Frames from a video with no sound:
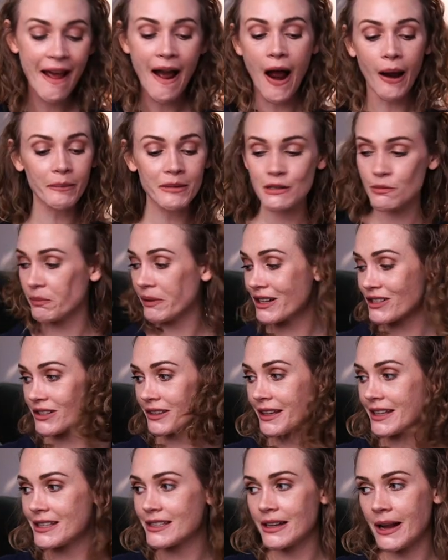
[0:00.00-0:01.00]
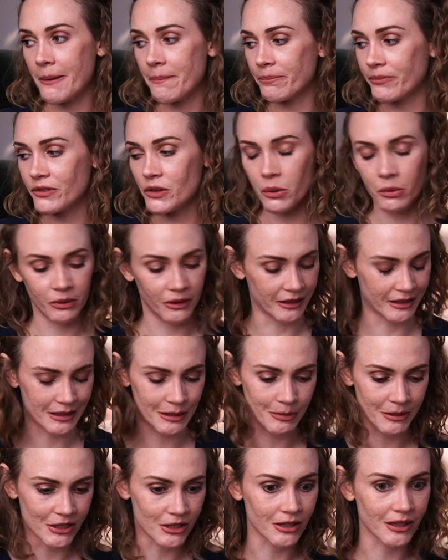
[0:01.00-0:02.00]
I'm speechless. I'm totally
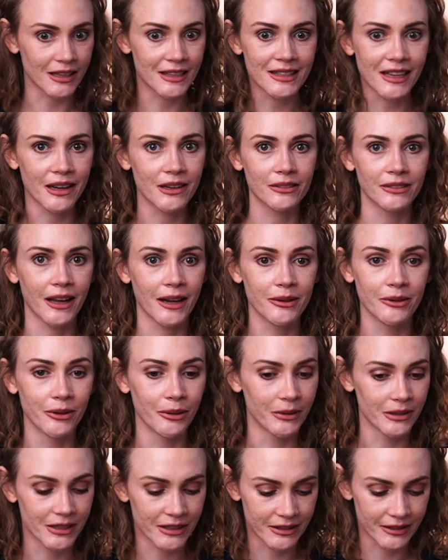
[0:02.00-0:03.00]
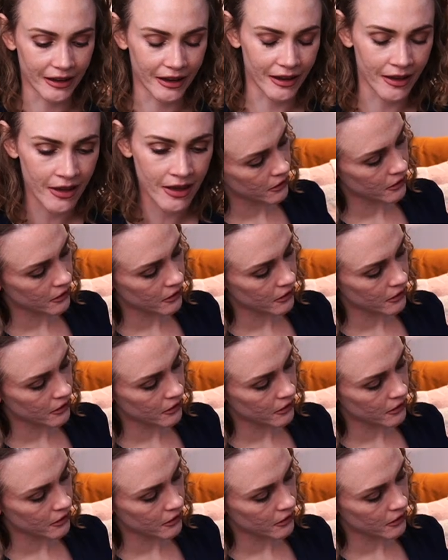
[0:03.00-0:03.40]
speechless. I don't know what to say.